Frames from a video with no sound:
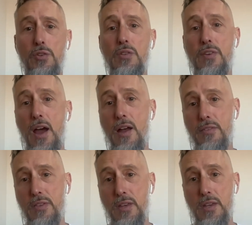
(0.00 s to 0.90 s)
So you've
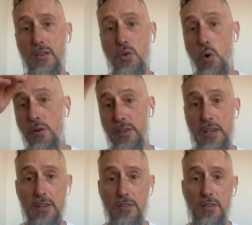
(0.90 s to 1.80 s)
got the
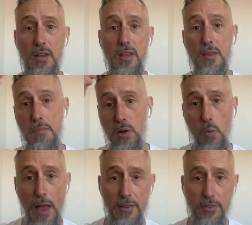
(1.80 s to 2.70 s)
Northeast and the
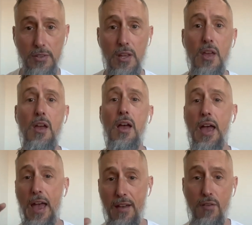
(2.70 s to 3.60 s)
Midwest
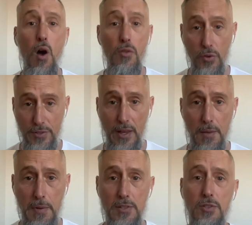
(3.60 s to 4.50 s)
have all those
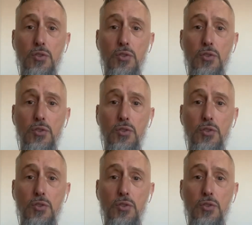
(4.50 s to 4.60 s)
elements.